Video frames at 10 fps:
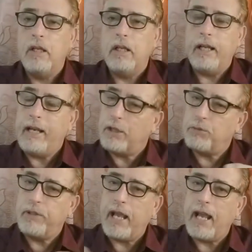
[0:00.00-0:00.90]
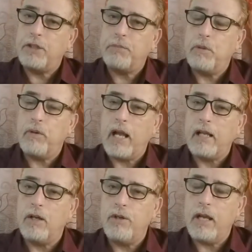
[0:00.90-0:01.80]
And that's what they ask me when I
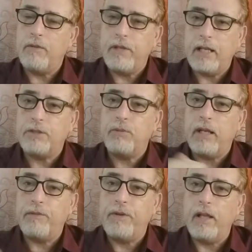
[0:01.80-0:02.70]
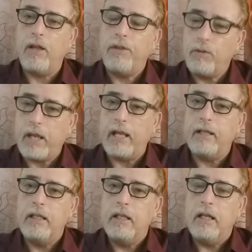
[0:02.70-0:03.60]
go. You have, yes, we have PhilHealth. Okay.
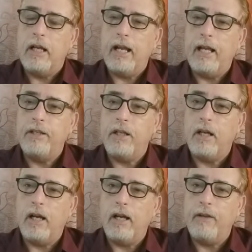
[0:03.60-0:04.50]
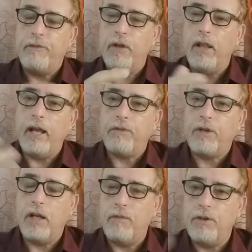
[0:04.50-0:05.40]
And if PhilHealth
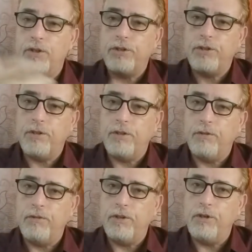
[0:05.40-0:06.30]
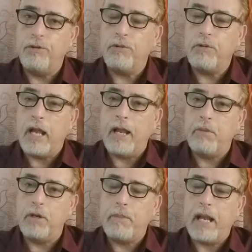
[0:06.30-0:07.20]
covers, you're
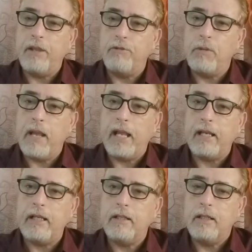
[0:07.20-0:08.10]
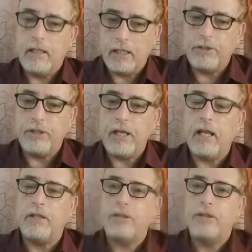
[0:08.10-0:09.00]
able to pay the remaining? I said,
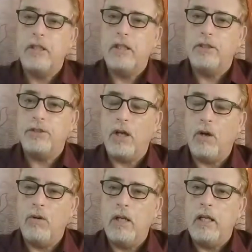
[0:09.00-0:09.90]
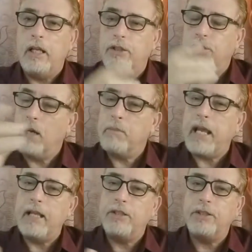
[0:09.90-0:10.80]
yes. So in some
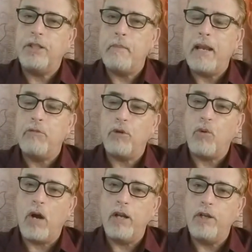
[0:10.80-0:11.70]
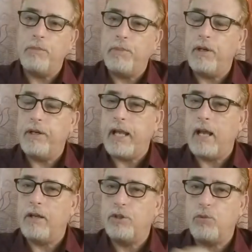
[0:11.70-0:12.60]
cases, they may require you to put
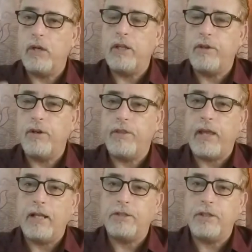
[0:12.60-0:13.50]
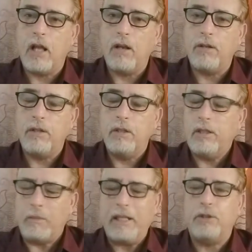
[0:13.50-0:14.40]
down a $20,000, $30,000,
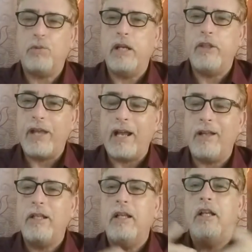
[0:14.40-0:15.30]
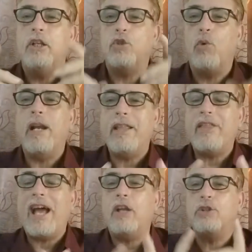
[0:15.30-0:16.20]
I mean,
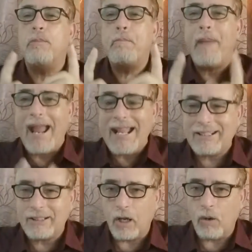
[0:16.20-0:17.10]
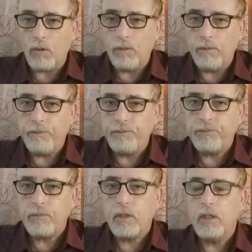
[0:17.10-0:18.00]
20,000 peso
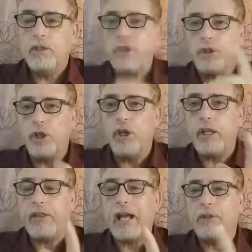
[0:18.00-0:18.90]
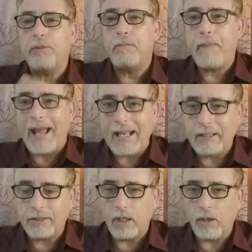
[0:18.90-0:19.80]
to 30,000
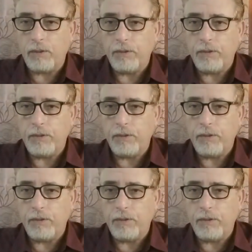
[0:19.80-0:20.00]
peso